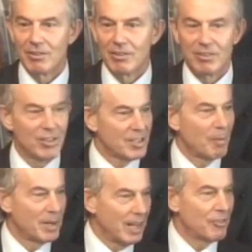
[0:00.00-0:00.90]
just
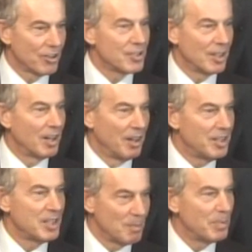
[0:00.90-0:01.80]
somebody interested in a
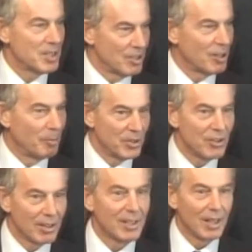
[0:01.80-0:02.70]
decent business
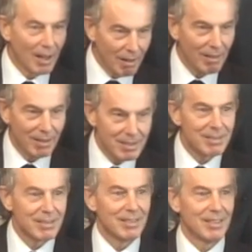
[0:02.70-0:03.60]
opportunity,
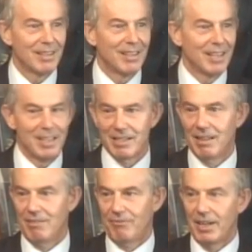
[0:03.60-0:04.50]
this is
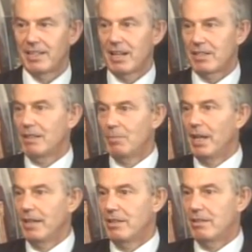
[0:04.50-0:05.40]
a fantastic
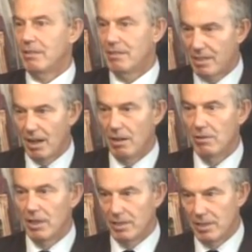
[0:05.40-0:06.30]
place to go
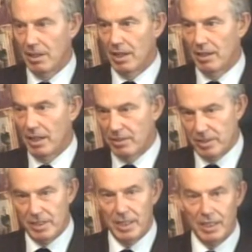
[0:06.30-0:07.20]
and to
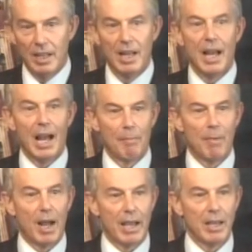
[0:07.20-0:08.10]
see. And
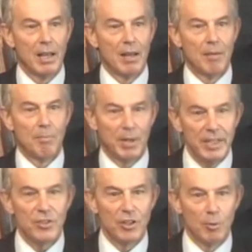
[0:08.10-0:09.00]
my plea
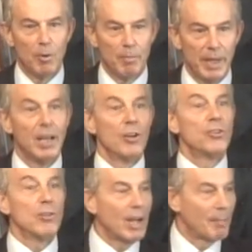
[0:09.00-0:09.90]
to you would be
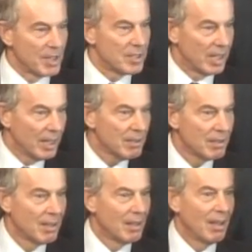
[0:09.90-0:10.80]
to come and see it
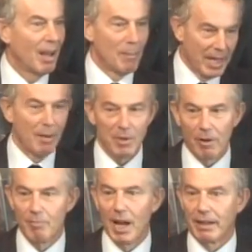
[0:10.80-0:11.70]
and make up your
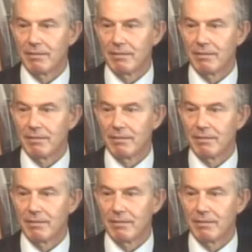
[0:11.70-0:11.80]
own mind.